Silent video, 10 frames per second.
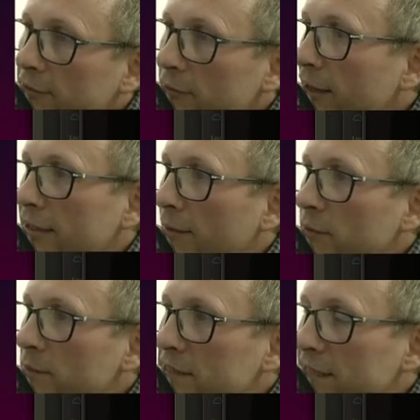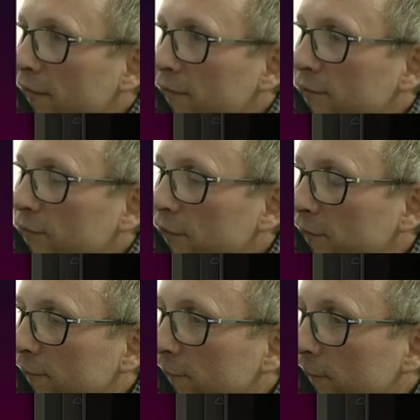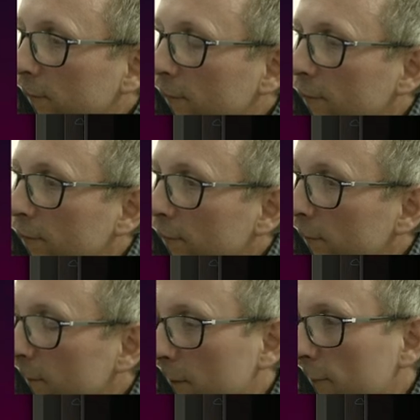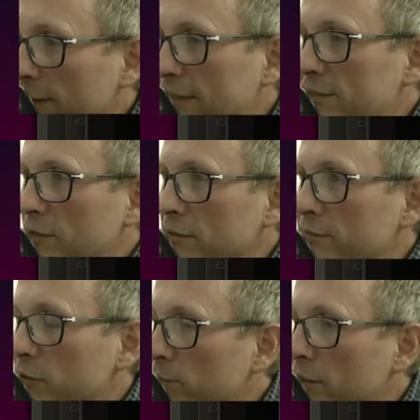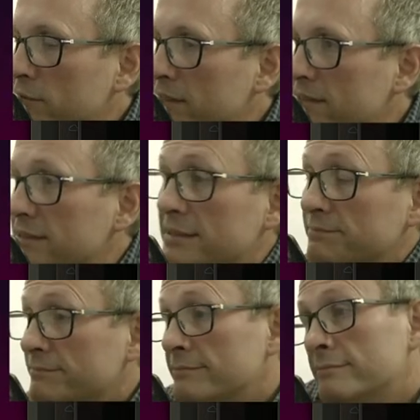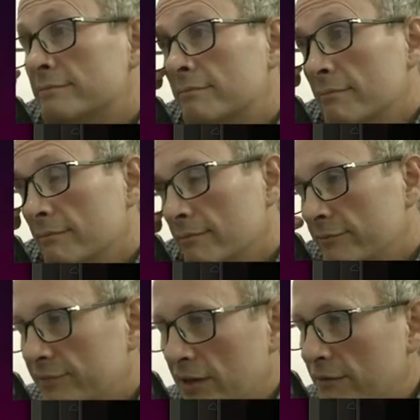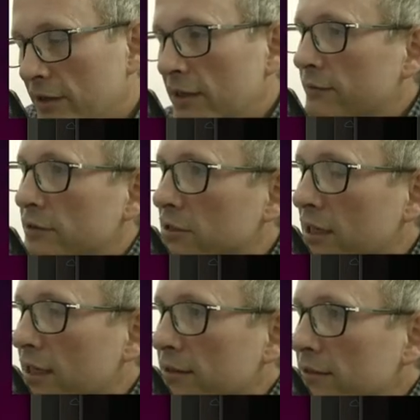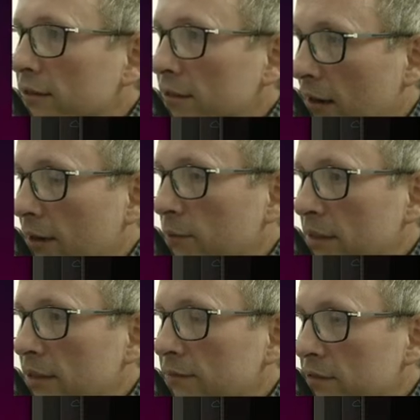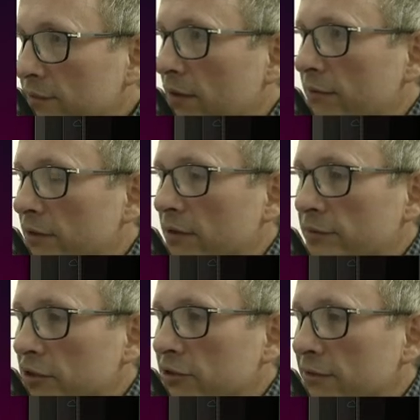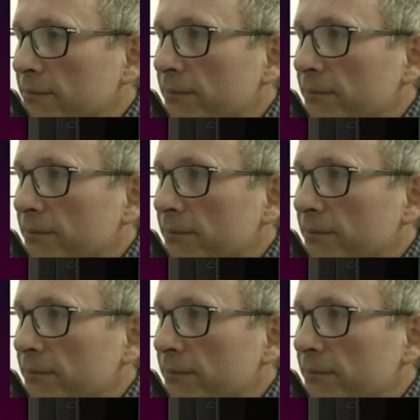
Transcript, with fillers: grind up your materials for your, your feedstocks for your processes very, very efficiently. I believe it's very, very efficient.